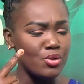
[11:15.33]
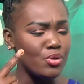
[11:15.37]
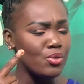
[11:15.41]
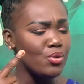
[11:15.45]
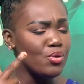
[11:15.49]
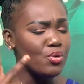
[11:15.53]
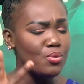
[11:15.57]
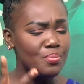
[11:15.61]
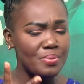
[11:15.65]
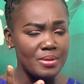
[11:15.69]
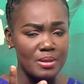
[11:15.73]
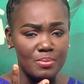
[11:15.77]

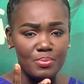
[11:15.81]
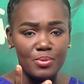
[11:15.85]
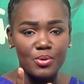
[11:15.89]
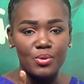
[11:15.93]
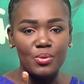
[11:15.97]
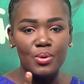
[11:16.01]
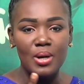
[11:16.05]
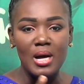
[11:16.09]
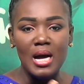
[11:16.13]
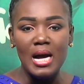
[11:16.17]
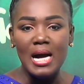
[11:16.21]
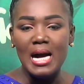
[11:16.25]
Two
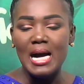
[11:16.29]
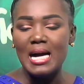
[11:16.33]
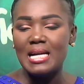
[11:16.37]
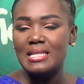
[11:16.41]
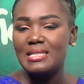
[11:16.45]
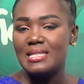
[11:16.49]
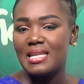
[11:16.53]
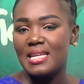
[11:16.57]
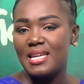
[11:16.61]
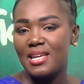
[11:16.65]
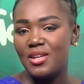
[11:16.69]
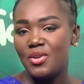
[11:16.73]
people are
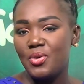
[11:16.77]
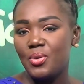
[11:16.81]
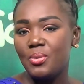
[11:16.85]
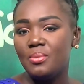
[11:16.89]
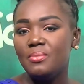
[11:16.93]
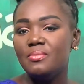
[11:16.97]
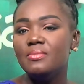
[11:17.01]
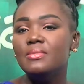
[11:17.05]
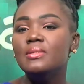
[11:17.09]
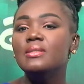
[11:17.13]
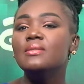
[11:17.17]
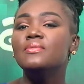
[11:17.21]
taking
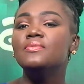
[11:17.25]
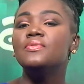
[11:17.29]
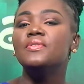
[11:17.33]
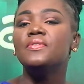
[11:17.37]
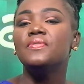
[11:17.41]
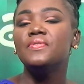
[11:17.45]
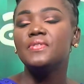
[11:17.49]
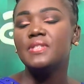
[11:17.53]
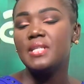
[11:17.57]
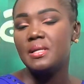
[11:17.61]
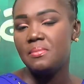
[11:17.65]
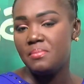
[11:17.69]
home
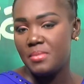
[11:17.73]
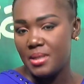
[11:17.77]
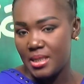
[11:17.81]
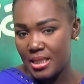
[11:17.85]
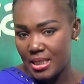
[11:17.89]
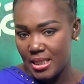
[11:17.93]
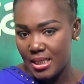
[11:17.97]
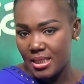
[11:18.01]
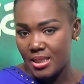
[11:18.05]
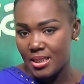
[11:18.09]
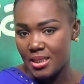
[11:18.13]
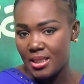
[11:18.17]
fifty
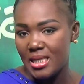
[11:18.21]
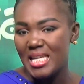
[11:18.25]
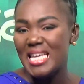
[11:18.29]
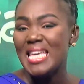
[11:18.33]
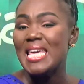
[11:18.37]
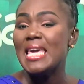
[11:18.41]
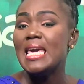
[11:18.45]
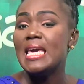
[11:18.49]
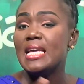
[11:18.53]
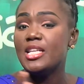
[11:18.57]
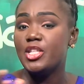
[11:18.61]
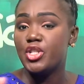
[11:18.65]
million
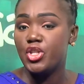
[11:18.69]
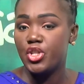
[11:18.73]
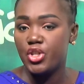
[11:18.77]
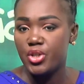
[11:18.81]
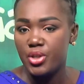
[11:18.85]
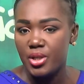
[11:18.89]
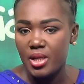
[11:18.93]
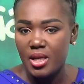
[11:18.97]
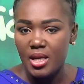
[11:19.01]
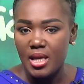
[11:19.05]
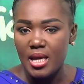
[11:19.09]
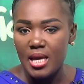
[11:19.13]
each.
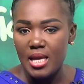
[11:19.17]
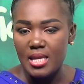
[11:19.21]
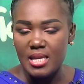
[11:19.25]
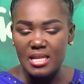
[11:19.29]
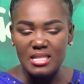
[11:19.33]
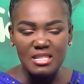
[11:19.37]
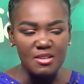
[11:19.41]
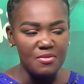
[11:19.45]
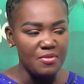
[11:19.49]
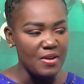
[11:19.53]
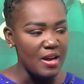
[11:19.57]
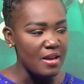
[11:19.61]
Yes,
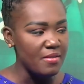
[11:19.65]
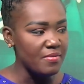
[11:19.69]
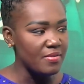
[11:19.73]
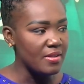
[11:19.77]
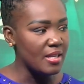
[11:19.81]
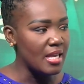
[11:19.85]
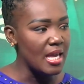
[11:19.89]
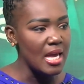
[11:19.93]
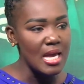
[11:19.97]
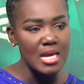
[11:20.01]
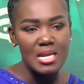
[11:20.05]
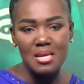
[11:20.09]
a five
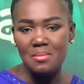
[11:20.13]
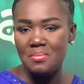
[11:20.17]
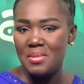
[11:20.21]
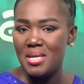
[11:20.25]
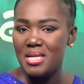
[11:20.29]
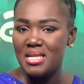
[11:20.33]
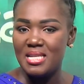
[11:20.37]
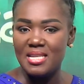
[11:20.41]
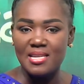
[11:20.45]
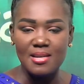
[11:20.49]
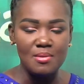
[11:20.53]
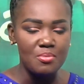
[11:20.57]
K ne me
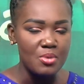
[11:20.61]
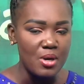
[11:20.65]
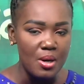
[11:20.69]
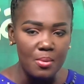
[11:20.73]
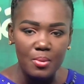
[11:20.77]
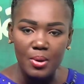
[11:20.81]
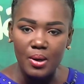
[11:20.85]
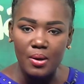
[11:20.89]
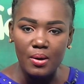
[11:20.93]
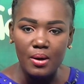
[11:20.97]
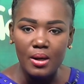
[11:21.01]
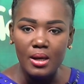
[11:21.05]
che
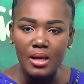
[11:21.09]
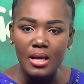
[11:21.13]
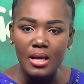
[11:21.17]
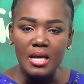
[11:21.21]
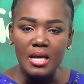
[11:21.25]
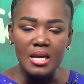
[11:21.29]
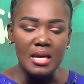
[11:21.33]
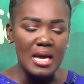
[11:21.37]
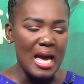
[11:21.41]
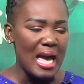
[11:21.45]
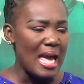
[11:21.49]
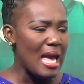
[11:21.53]
mama.
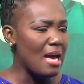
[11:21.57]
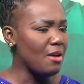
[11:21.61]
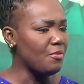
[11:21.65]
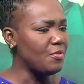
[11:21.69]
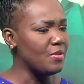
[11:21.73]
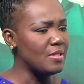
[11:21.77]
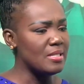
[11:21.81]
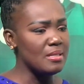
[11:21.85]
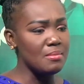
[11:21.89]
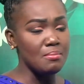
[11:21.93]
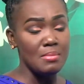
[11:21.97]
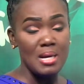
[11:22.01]
I have
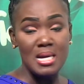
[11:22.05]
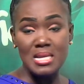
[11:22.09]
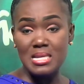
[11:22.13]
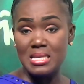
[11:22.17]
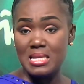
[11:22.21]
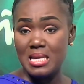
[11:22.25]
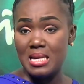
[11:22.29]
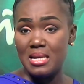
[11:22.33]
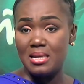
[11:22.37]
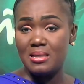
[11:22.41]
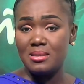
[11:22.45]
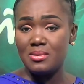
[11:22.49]
it
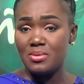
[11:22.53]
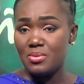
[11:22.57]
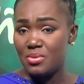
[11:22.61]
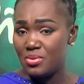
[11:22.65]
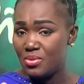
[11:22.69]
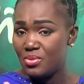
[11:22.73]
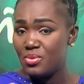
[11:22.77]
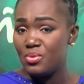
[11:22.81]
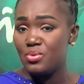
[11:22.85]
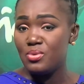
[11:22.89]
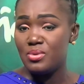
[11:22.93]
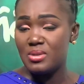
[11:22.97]
Monday. So
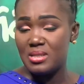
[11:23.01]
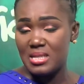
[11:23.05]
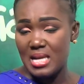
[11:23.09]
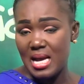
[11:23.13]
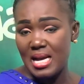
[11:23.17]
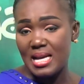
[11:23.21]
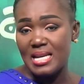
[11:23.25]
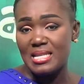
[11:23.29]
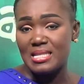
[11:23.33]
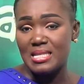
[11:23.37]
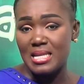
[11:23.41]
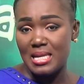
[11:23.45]
who ska
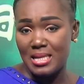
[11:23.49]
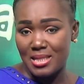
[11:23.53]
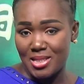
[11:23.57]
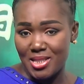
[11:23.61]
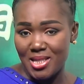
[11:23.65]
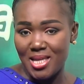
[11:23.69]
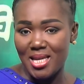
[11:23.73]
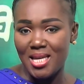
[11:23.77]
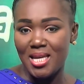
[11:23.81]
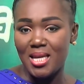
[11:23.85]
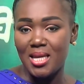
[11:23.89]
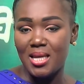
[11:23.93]
ke say
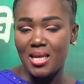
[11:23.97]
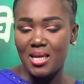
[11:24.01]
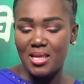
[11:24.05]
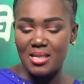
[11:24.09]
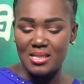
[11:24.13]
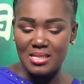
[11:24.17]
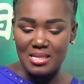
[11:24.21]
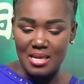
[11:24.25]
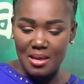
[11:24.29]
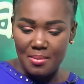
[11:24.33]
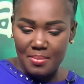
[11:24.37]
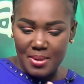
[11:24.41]
che
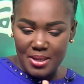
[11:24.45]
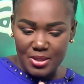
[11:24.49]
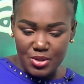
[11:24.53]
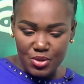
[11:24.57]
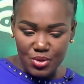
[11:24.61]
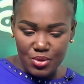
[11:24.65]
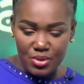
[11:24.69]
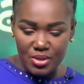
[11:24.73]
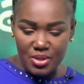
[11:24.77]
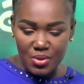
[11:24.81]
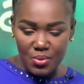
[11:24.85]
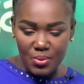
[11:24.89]
nti e ba
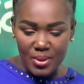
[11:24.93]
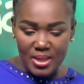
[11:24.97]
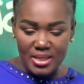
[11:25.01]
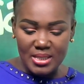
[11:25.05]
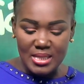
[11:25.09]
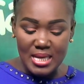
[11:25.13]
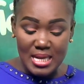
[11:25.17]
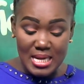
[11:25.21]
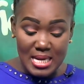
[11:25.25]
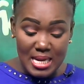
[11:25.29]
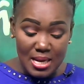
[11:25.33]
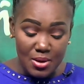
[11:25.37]
Tuesday
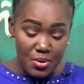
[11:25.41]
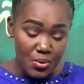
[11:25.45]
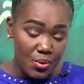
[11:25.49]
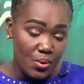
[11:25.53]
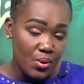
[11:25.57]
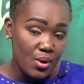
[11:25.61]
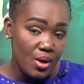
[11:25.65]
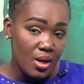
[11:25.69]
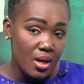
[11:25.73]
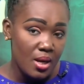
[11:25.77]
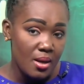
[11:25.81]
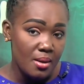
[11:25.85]
Wednesday and then no
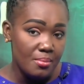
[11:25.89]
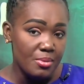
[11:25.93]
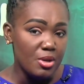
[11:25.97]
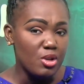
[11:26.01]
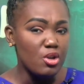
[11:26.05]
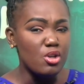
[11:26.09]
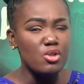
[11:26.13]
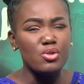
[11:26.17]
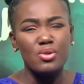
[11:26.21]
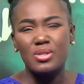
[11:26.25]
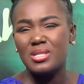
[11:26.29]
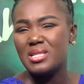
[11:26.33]

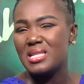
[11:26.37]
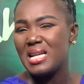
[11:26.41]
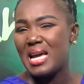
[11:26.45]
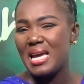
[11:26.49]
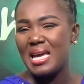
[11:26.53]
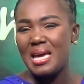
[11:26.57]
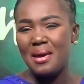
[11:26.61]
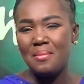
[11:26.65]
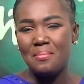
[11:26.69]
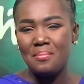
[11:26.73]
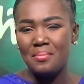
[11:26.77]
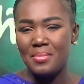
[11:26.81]
because o china
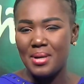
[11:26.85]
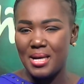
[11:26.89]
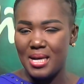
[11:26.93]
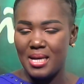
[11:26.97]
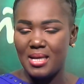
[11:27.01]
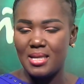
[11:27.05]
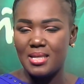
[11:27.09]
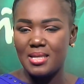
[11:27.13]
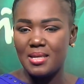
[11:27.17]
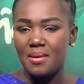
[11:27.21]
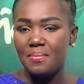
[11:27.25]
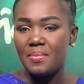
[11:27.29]
yemba
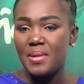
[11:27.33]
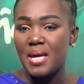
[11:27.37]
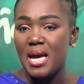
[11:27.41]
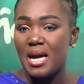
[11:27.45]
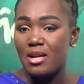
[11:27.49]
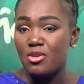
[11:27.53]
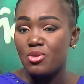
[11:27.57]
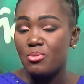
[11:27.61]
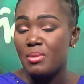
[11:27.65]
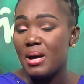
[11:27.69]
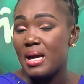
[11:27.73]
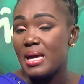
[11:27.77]
me
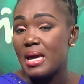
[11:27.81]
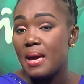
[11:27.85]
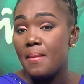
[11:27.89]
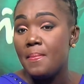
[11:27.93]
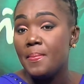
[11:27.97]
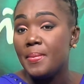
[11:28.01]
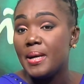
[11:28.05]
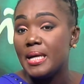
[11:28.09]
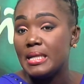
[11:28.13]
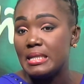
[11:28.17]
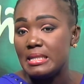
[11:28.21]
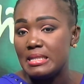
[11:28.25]
adu ma
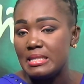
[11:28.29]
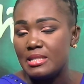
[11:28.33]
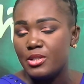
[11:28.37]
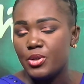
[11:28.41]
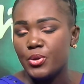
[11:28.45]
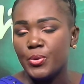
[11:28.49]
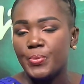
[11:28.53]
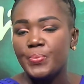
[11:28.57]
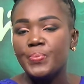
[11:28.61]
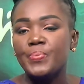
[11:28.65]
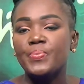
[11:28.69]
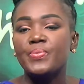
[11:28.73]
yemba nti
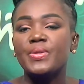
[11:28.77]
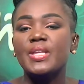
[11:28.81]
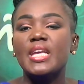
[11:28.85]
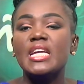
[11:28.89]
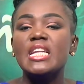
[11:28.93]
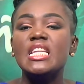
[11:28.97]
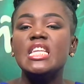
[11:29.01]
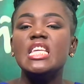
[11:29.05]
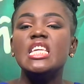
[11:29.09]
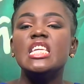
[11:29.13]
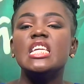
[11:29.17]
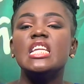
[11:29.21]
no.
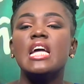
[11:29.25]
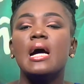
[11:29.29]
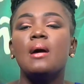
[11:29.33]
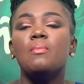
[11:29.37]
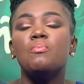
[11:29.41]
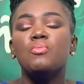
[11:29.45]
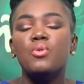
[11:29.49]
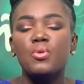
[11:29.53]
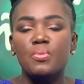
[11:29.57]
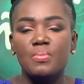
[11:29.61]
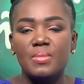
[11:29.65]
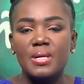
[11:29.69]
Get me nyina
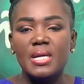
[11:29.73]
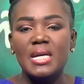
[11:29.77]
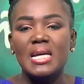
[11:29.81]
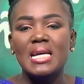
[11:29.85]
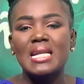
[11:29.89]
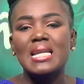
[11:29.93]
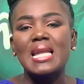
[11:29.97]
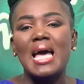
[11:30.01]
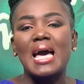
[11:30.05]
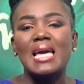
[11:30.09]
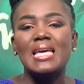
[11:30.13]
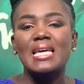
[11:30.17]
boom.
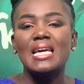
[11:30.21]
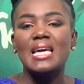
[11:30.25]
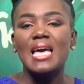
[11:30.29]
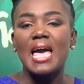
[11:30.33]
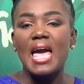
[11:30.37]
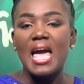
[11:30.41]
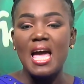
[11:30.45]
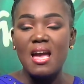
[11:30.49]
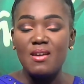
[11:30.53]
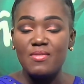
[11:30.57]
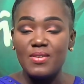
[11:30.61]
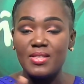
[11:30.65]
Now yeah
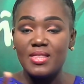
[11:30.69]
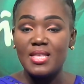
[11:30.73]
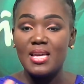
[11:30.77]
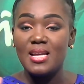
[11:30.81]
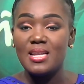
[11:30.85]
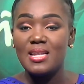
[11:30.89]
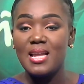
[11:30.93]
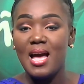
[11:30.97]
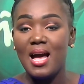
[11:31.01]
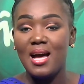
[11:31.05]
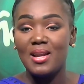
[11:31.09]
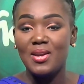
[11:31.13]

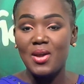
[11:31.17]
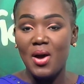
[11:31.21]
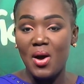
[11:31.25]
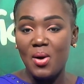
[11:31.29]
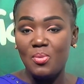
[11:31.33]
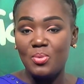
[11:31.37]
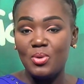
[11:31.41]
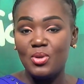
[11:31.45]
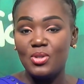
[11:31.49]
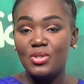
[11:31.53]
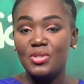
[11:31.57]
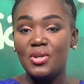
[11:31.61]
everything na
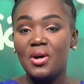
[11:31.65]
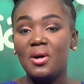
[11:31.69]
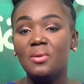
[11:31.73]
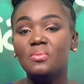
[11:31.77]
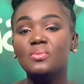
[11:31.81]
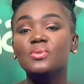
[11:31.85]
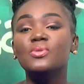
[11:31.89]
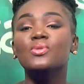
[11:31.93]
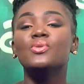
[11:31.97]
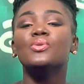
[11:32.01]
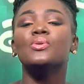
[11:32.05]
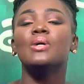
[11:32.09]
double
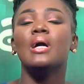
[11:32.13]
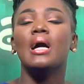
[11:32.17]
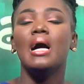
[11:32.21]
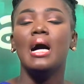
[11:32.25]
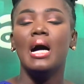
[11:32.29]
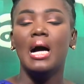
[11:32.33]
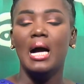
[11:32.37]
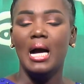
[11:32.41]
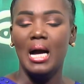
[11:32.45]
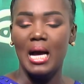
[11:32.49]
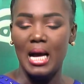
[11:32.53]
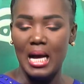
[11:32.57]
double
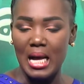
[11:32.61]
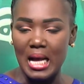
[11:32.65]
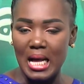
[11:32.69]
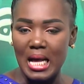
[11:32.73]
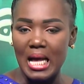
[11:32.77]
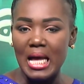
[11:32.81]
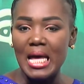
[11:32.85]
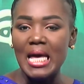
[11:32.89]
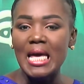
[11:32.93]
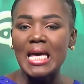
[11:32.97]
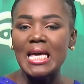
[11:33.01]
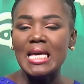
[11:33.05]
aha.
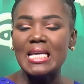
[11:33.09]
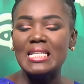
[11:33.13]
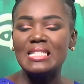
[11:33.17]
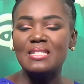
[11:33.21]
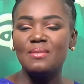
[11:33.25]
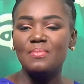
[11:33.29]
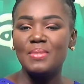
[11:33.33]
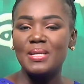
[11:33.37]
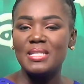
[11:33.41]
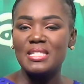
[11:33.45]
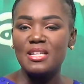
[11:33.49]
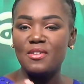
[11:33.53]
Nti
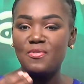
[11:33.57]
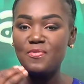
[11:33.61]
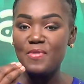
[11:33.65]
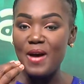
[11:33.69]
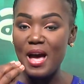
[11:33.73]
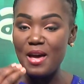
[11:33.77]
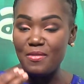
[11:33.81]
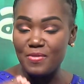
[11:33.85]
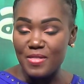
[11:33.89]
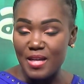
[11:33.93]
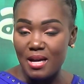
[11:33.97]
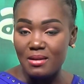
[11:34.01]
mecha
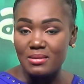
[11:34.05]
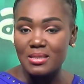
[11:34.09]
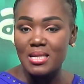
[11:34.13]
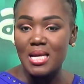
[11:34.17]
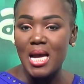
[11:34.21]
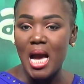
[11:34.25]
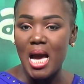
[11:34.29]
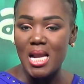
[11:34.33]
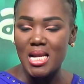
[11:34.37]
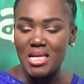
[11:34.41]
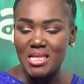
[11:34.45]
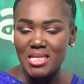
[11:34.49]
five thousand
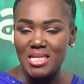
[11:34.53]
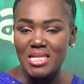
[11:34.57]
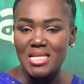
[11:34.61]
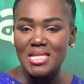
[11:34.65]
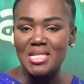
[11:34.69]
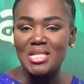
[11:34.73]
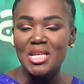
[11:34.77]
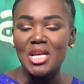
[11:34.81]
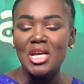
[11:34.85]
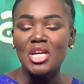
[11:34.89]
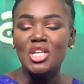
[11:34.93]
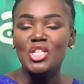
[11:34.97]
Ghana cedis
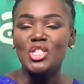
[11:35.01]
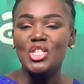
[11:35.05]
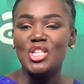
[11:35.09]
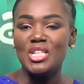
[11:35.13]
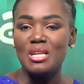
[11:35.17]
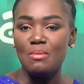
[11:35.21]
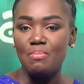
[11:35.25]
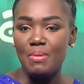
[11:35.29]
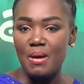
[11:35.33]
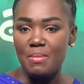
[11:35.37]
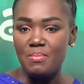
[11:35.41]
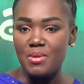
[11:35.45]
to
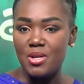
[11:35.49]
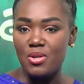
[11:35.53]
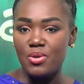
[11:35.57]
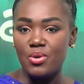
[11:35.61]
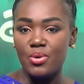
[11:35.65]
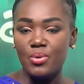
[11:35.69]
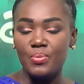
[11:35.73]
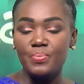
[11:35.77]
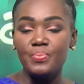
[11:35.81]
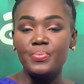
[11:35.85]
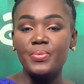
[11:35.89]
Nipa Mini.